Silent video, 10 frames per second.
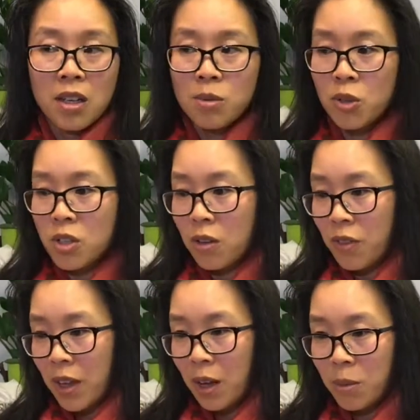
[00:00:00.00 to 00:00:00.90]
especially if
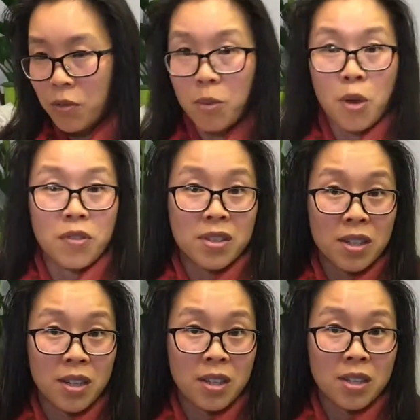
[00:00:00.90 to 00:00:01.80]
they're coming from
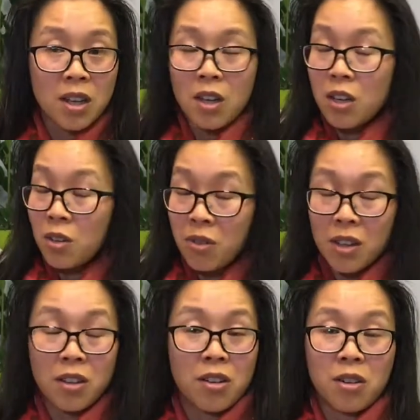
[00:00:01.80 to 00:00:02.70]
overseas. You
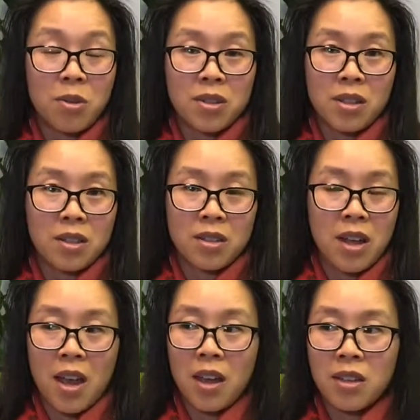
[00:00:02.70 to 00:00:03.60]
really don't know what's in it,
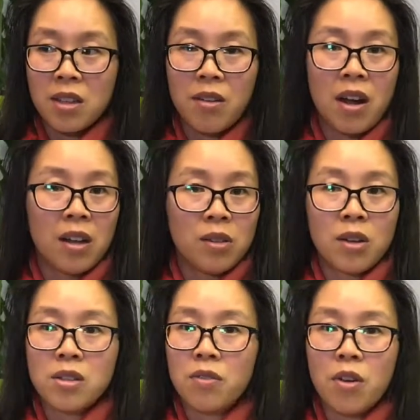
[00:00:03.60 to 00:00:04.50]
and there are lots of